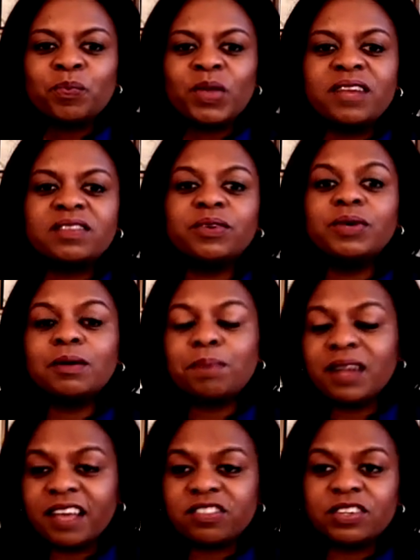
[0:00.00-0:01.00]
It's a real
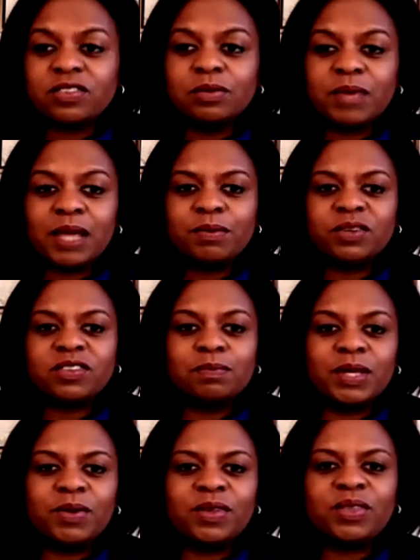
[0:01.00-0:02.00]
pleasure to be able to
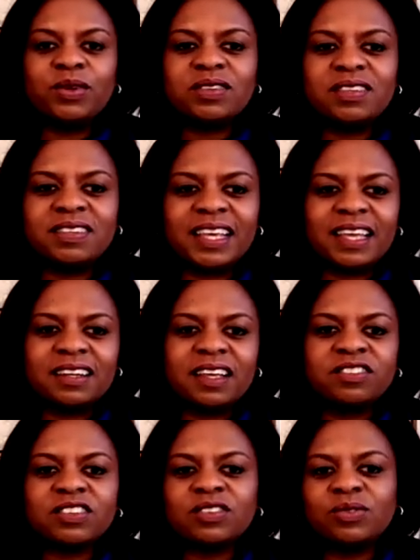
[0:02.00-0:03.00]
be with you today and
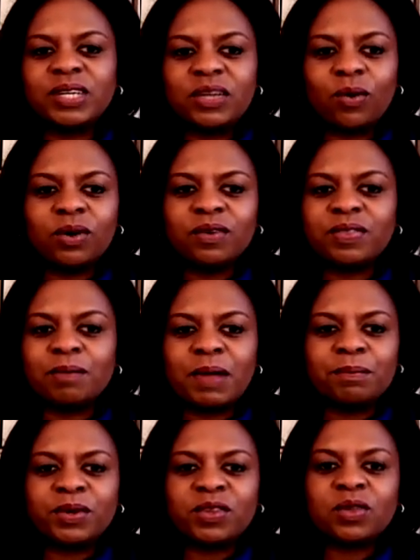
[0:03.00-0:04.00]
just greet all of the
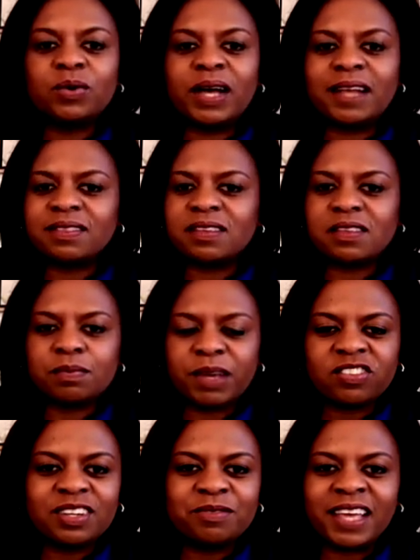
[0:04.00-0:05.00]
members who are at this
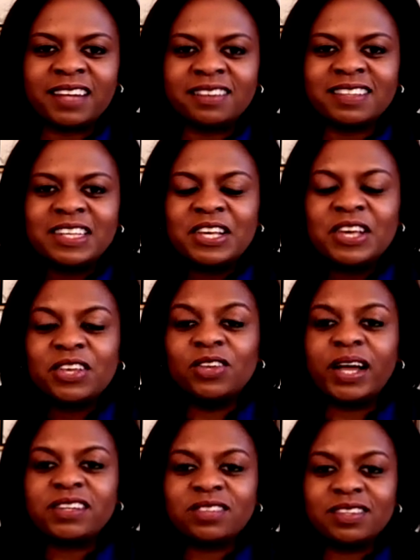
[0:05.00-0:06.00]
special event. You know,
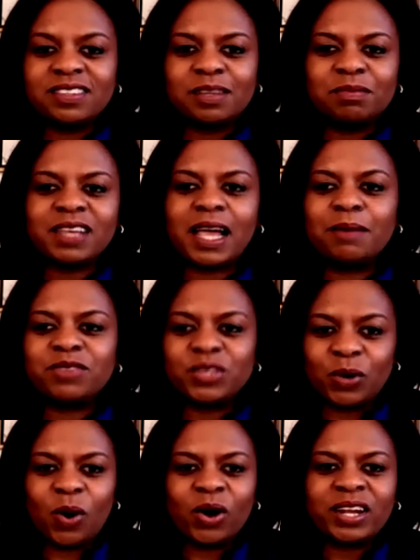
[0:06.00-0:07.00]
I took some time to
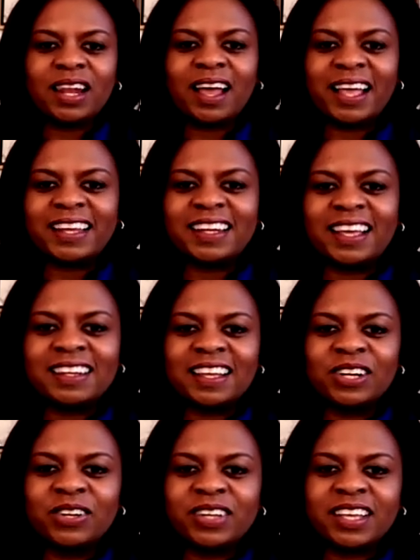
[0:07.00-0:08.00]
go online
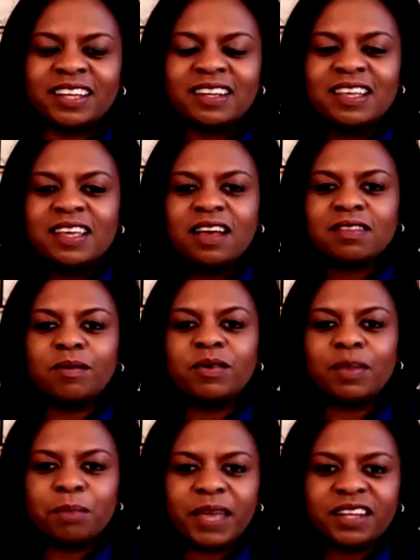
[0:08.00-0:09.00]
and look at some of the
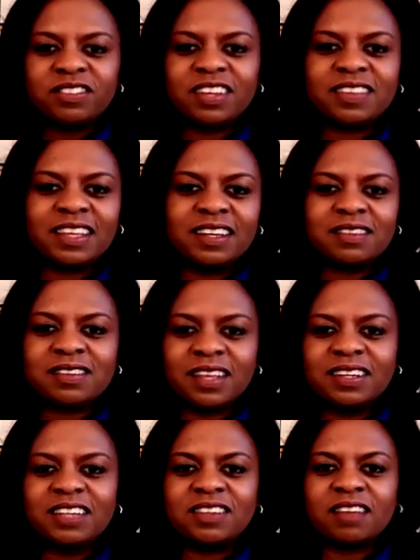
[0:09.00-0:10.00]
pictures, and it
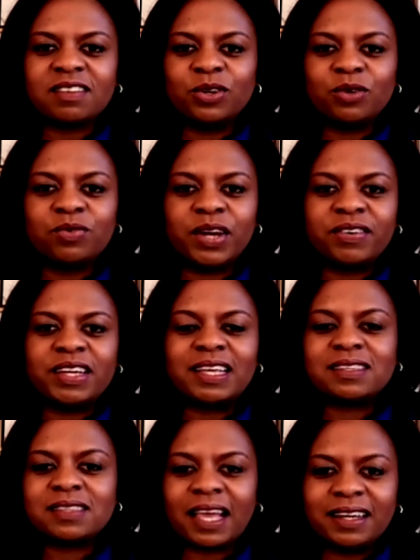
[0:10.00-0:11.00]
certainly does look very
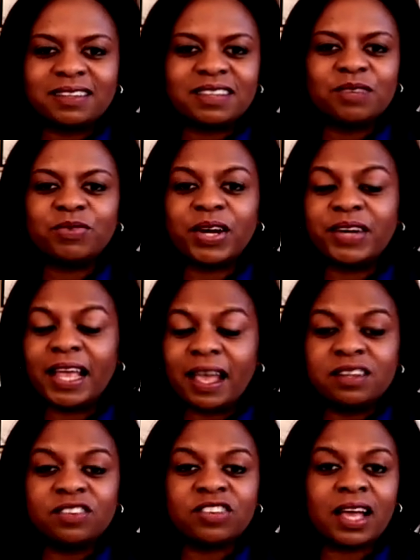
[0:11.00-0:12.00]
exciting, very
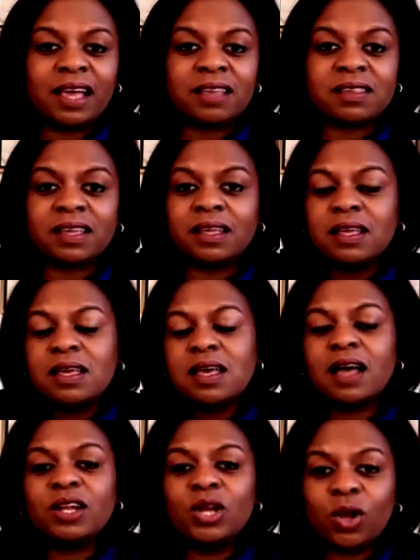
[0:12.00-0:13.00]
energizing,
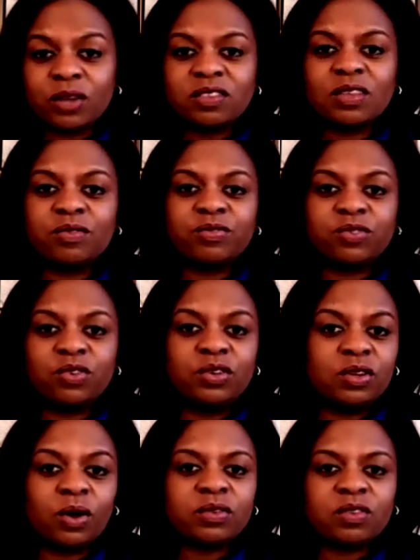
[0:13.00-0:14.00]
and lots
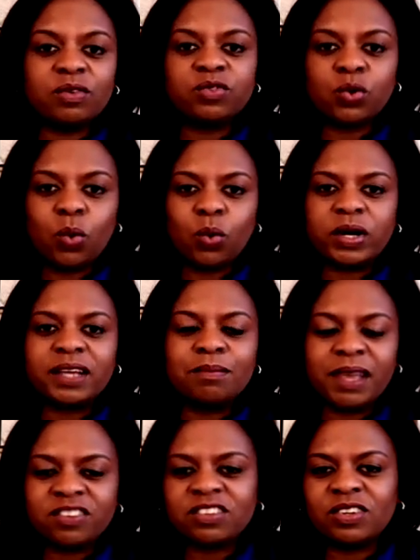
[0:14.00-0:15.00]
of talk and
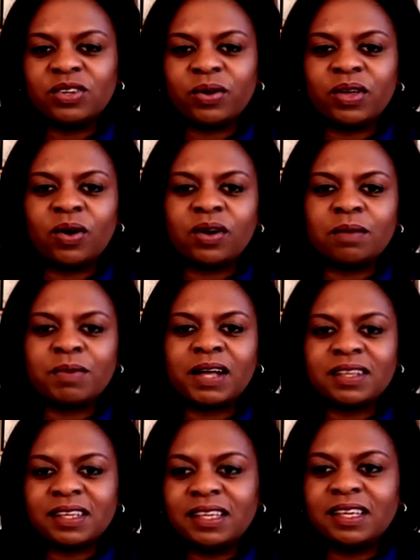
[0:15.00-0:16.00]
mention going on about
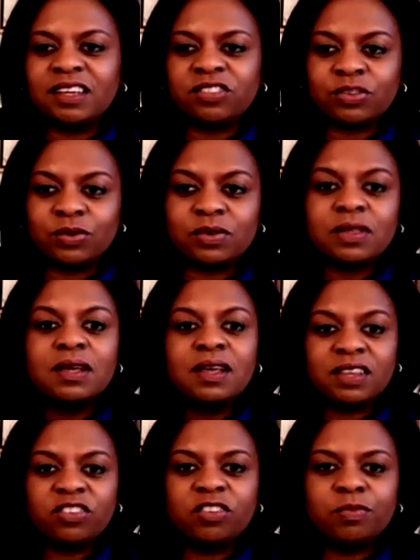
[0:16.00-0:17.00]
the key issues
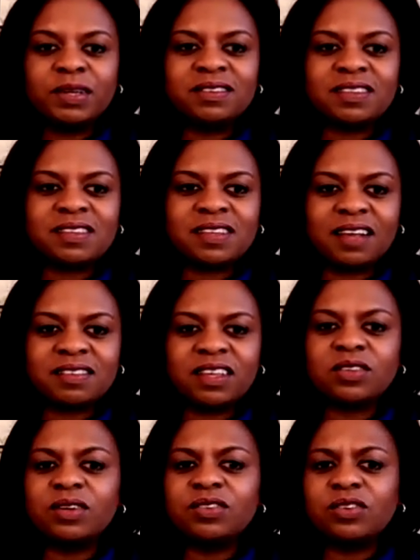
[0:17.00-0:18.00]
that you've been discussing.
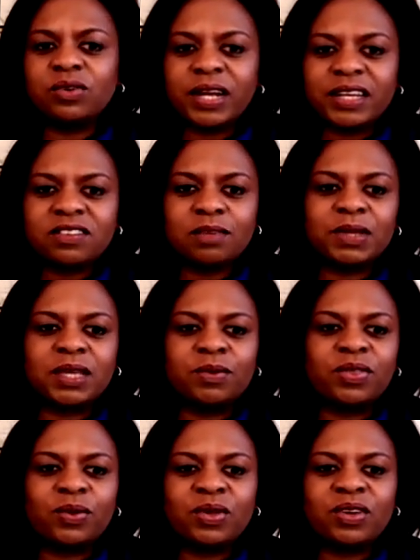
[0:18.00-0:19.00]
So it's great to be with
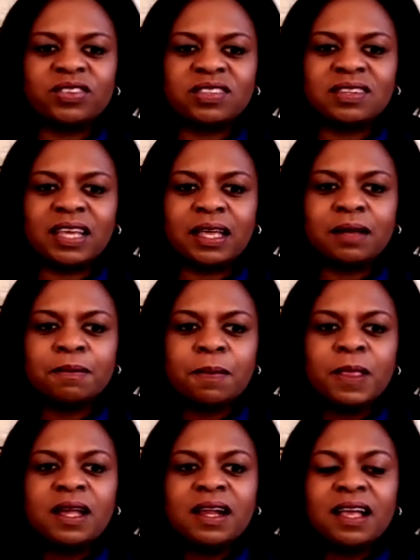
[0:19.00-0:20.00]
you here today.
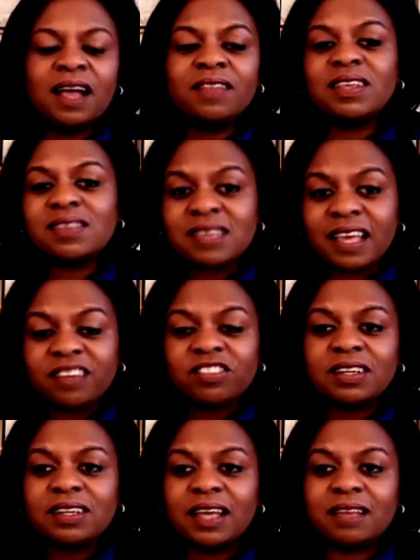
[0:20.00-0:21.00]
And the
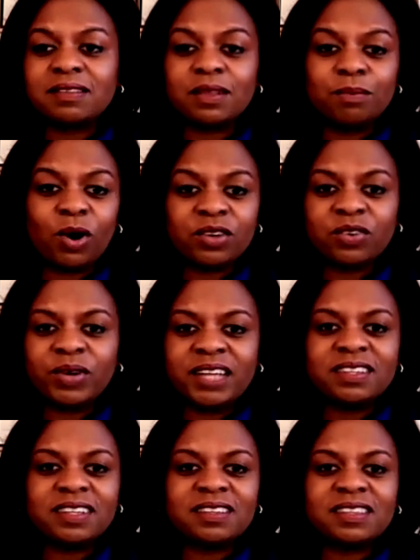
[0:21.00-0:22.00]
session, as the
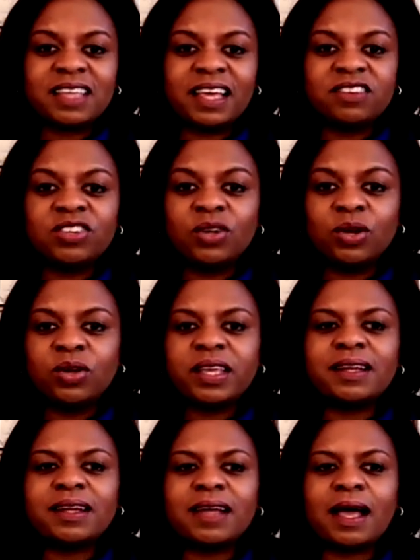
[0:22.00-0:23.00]
moderator said, you know, looking
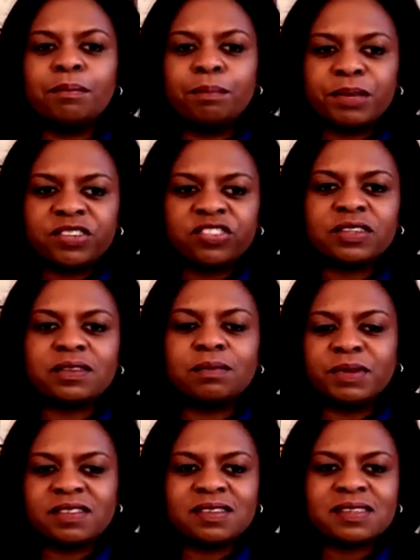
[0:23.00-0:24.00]
at ambitious
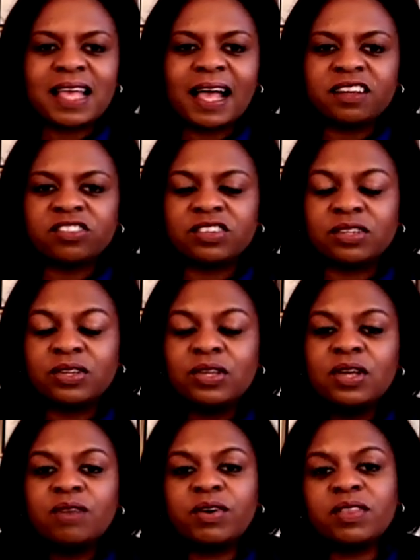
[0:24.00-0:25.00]
business action
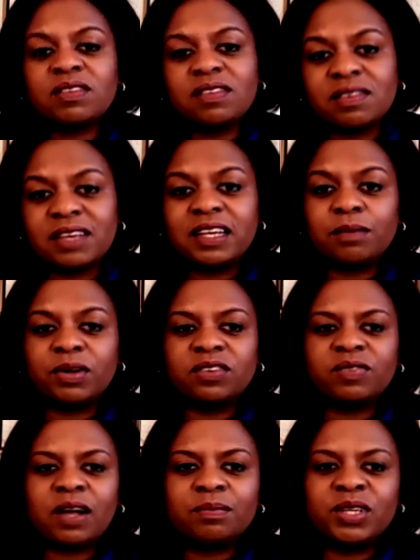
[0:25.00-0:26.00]
for the Sustainable
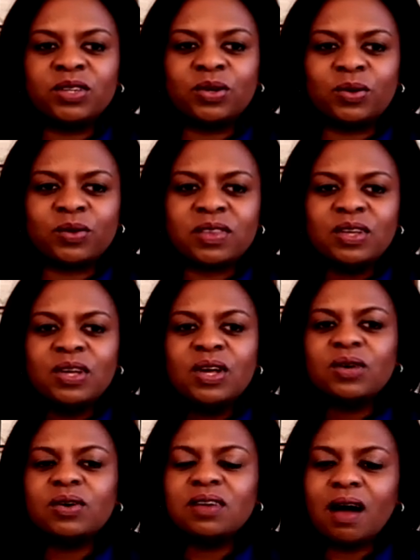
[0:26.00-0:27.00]
Development Goals
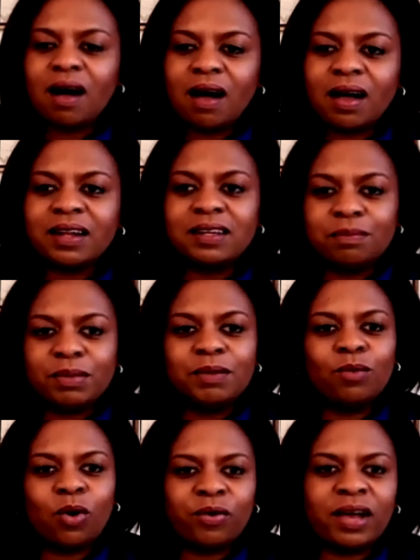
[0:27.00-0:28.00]
could hardly be
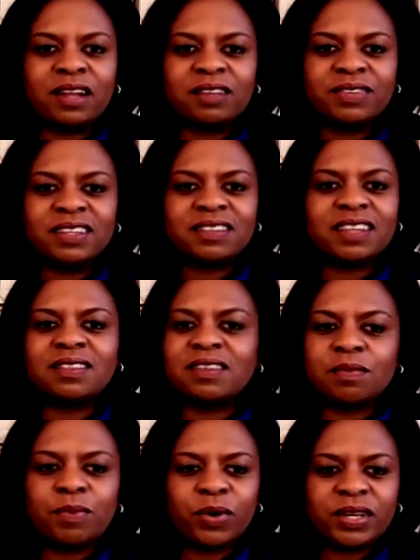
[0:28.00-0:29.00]
more relevant at
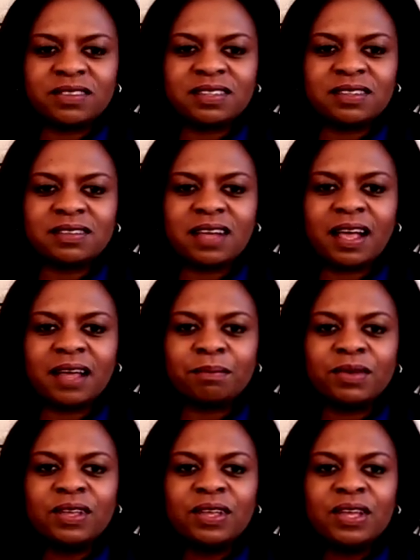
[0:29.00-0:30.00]
this point in time.
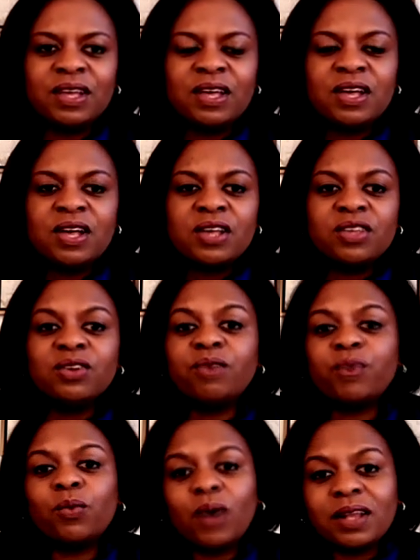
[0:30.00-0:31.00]
You know,
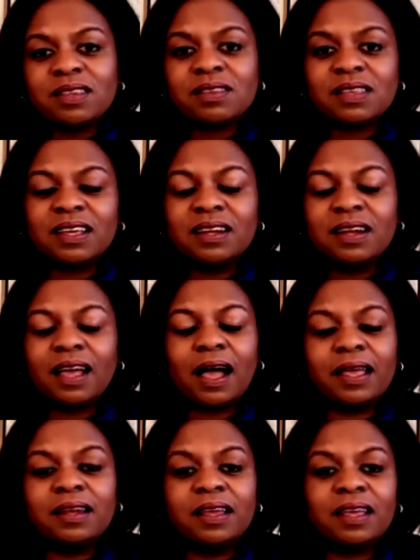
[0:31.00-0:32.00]
for once
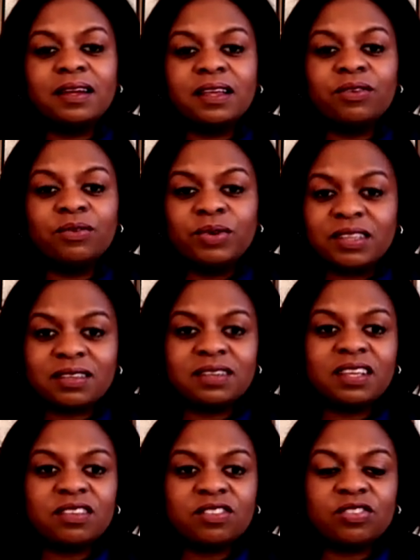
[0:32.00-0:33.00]
in recent
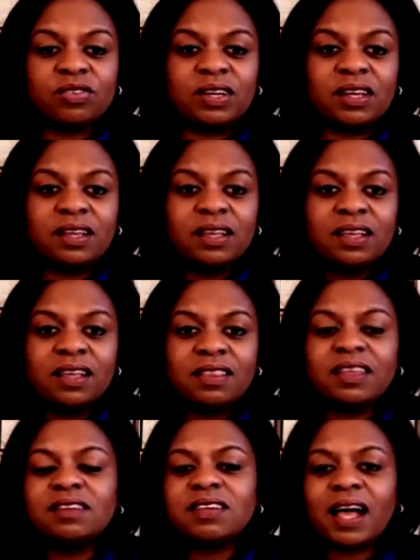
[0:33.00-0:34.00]
history, the
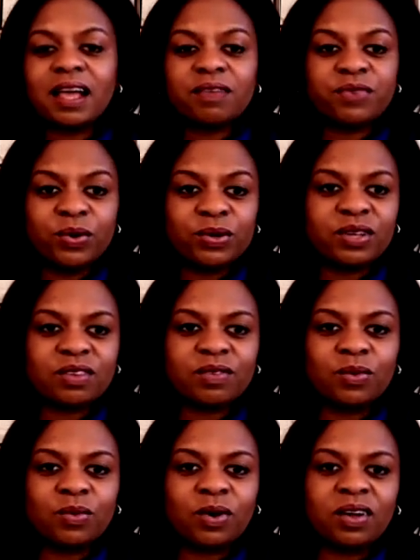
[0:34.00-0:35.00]
entire focus of the
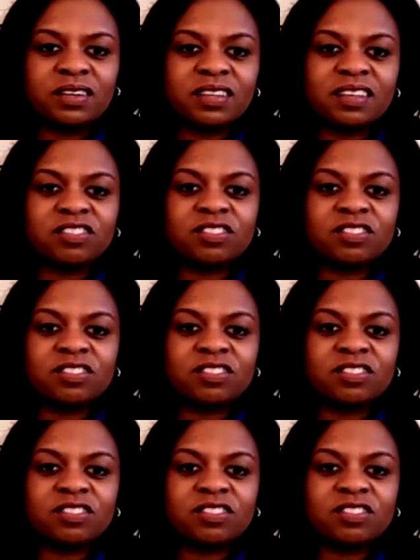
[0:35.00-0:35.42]
world has